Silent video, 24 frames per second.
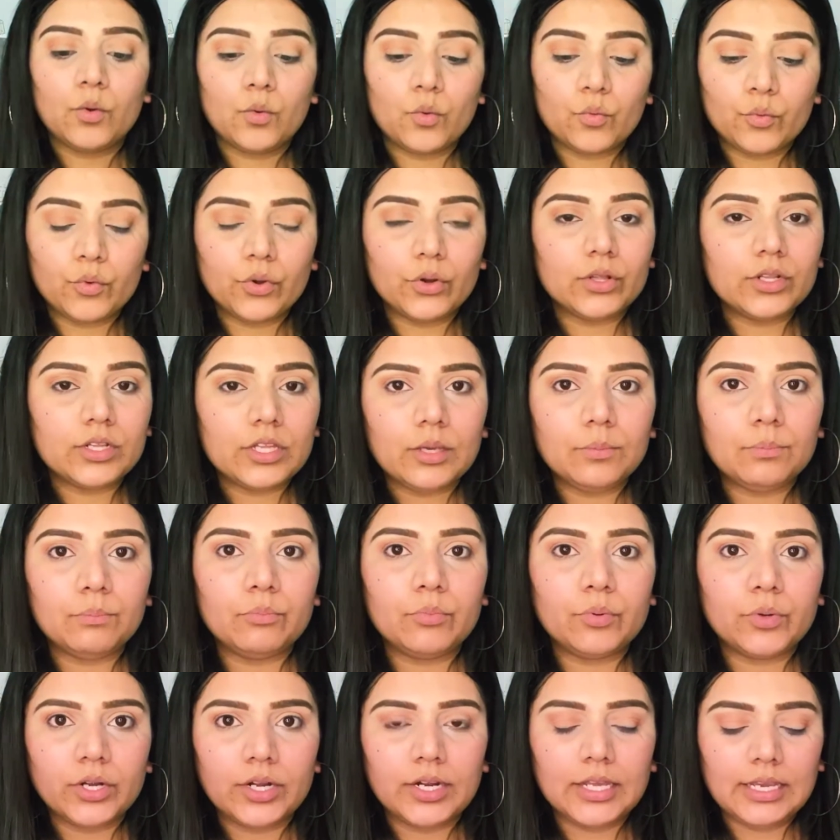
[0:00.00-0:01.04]
really
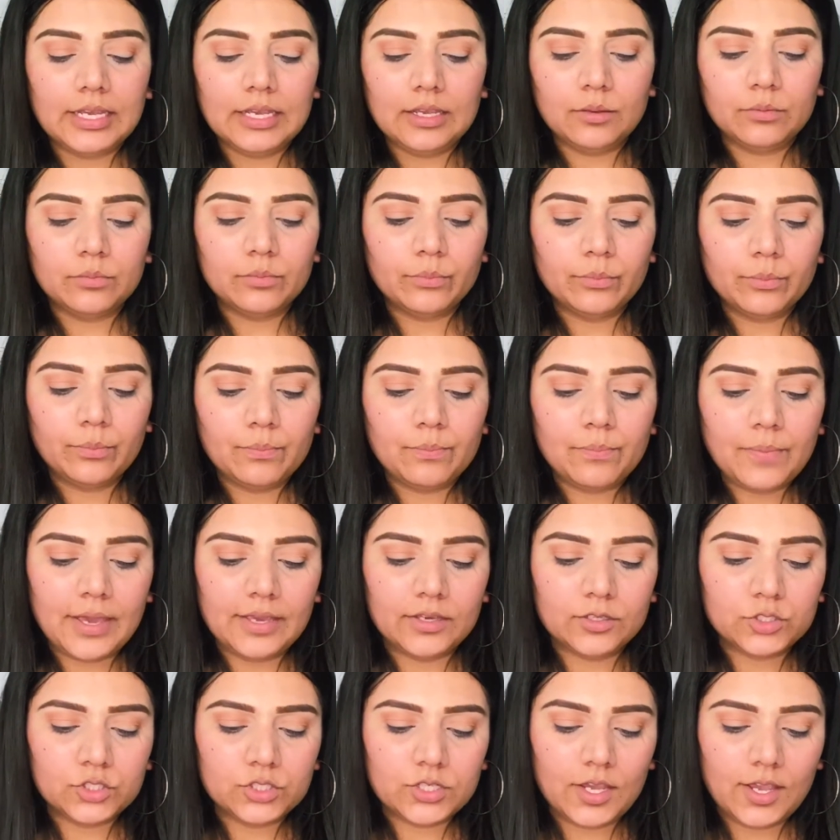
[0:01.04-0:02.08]
pretty pink
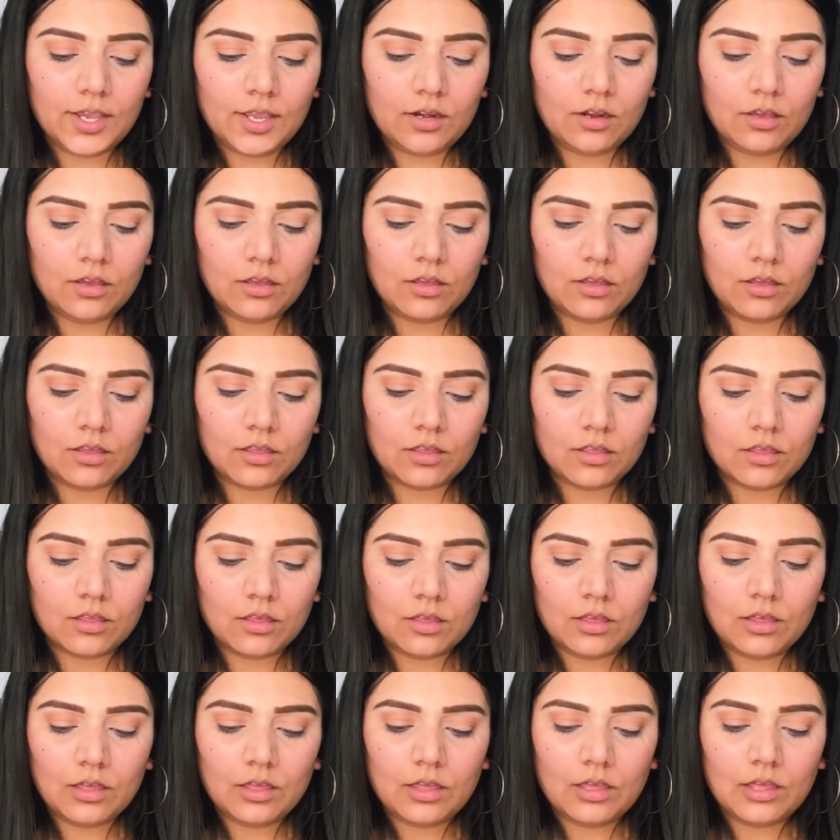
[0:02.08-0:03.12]
shade,
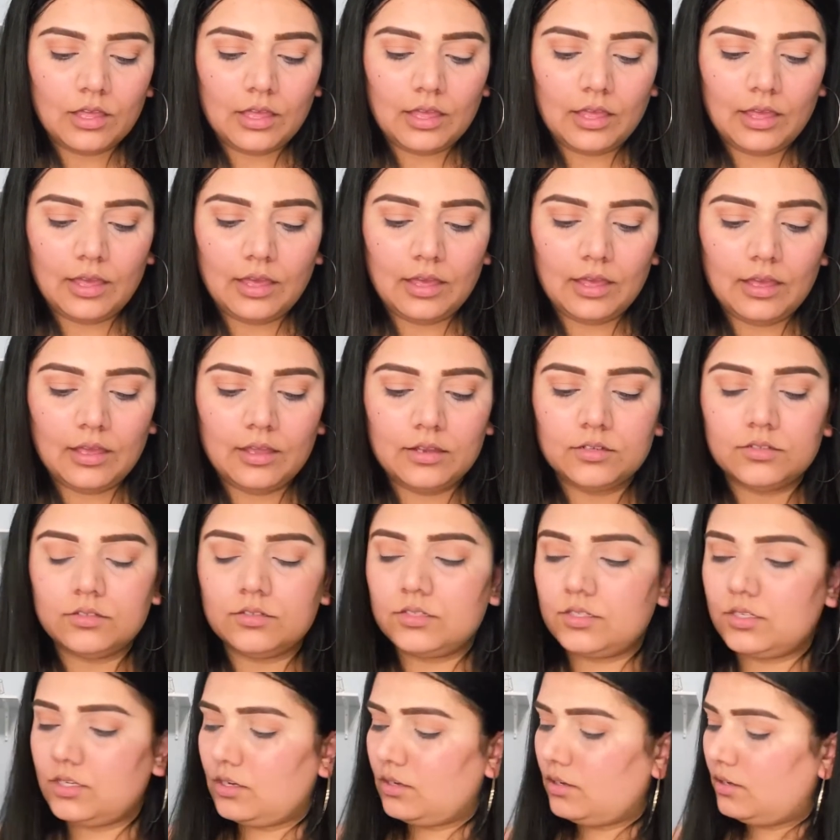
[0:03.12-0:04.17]
and
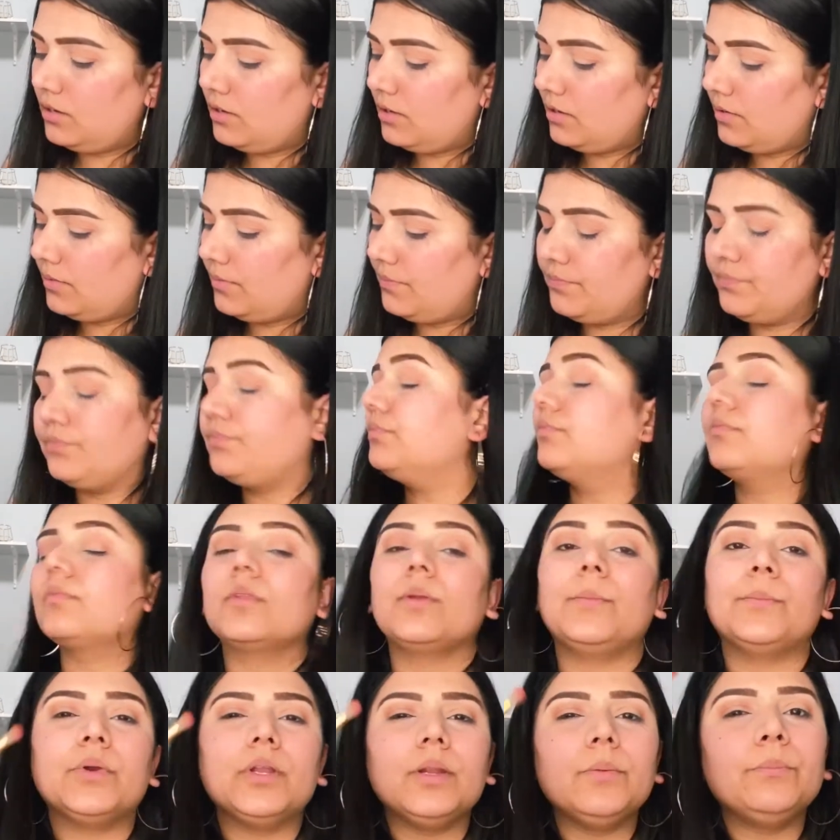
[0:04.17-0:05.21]
I'm
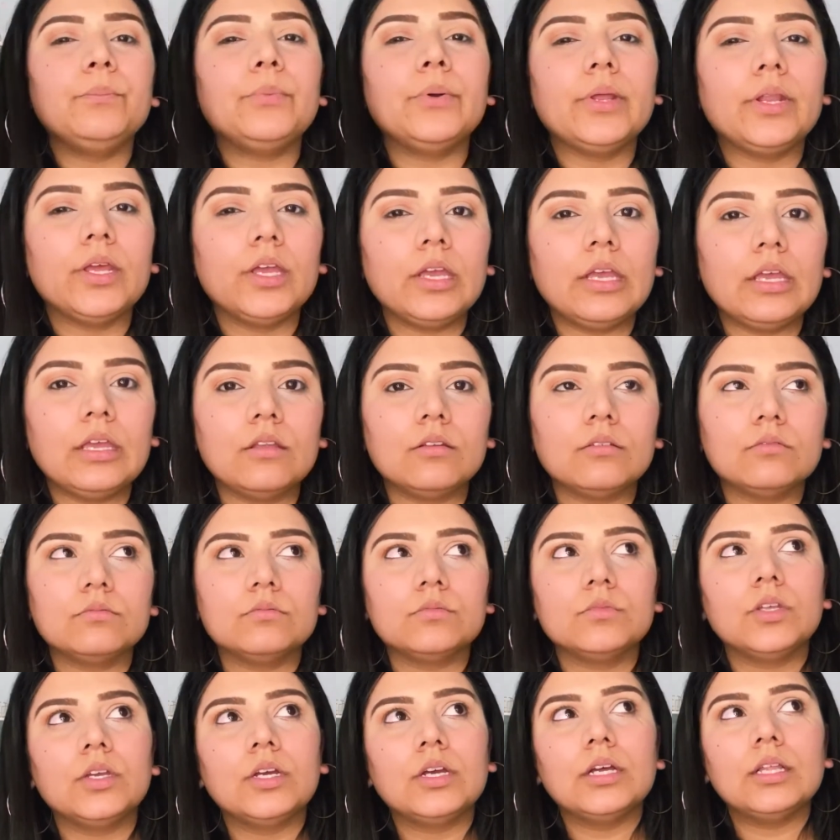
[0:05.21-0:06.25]
gonna put it
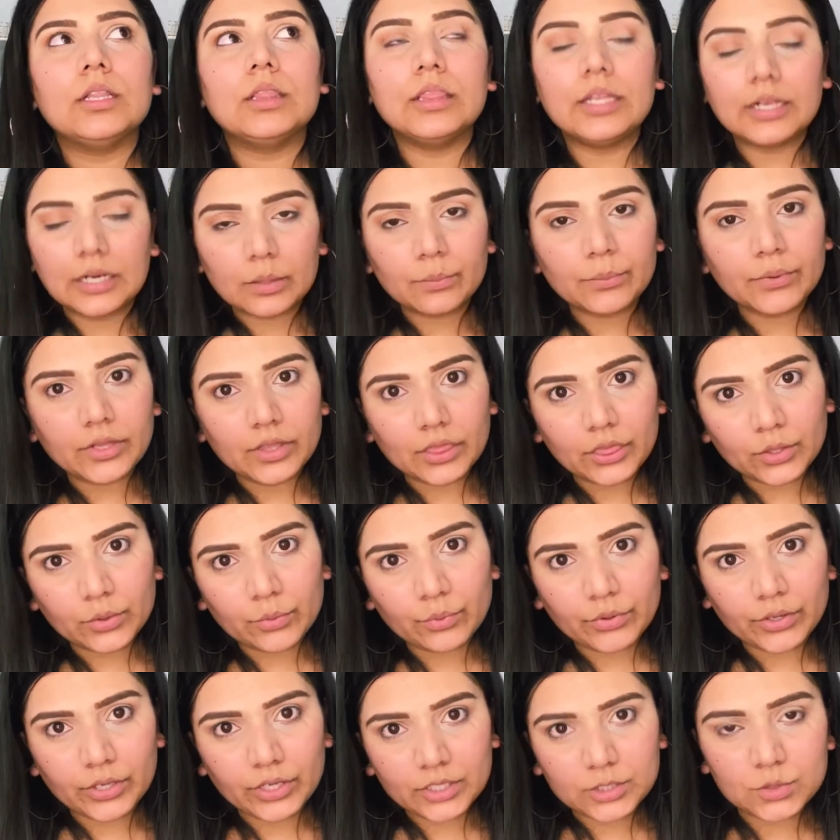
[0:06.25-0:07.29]
a little bit in the
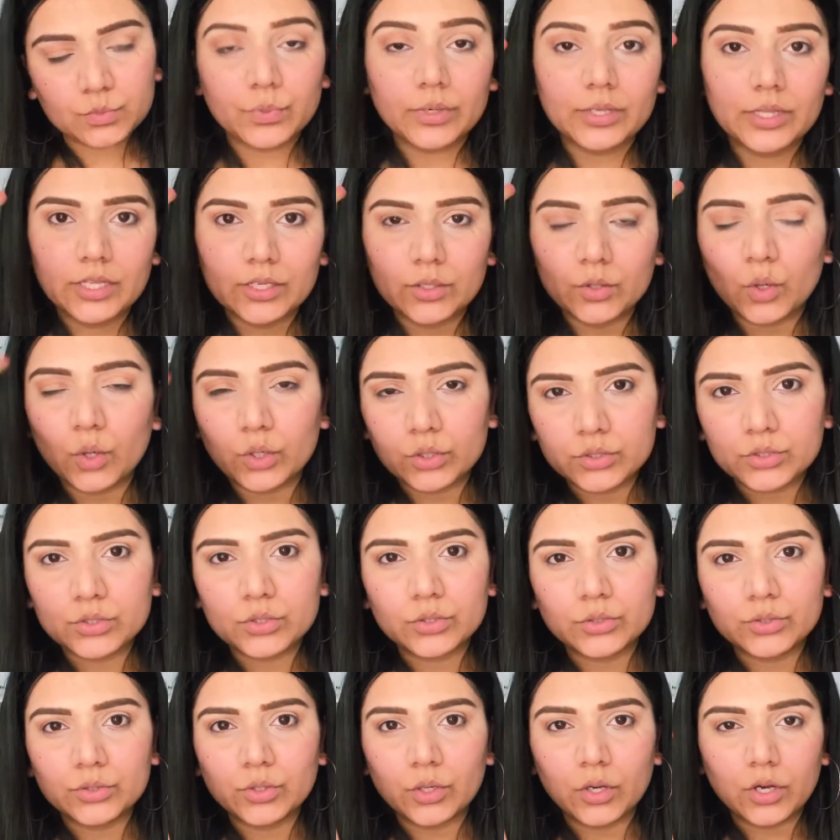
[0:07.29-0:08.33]
crease, but then
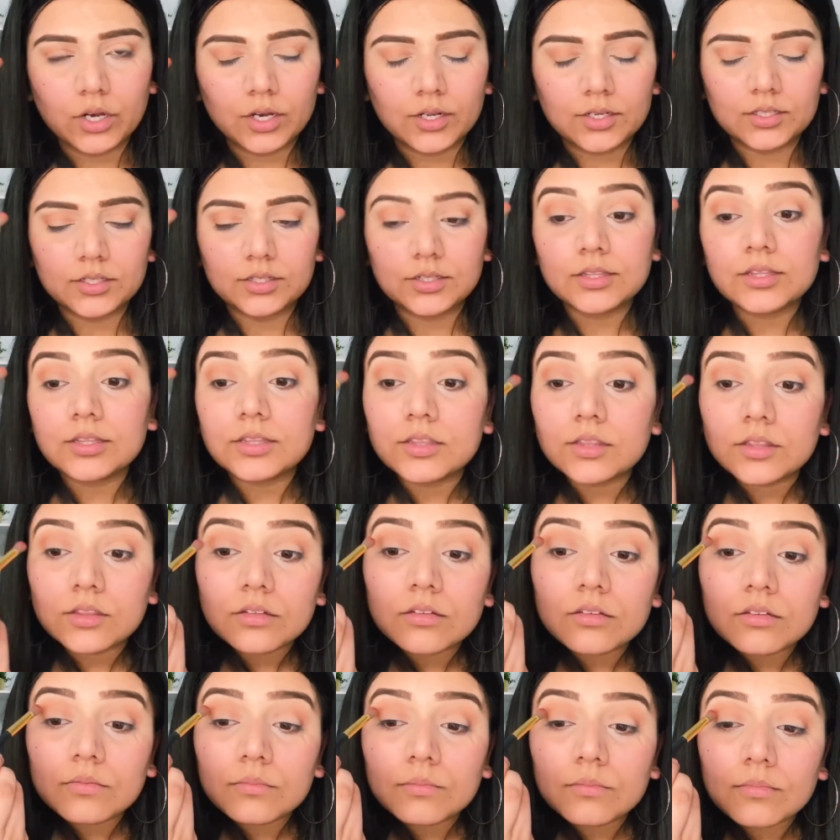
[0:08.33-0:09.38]
also on
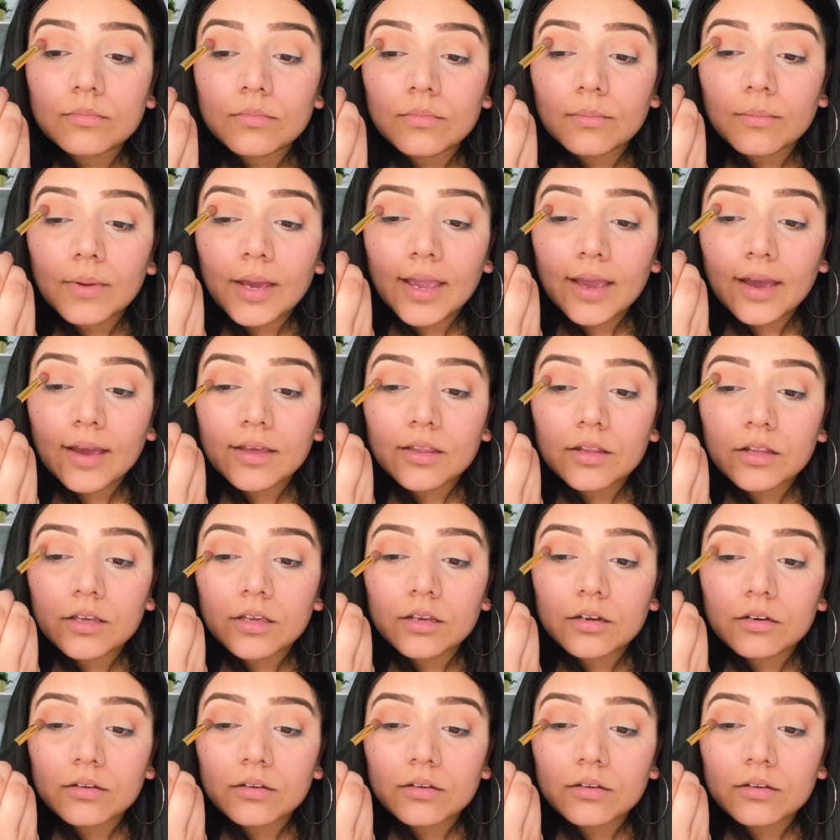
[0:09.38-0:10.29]
my eyelid.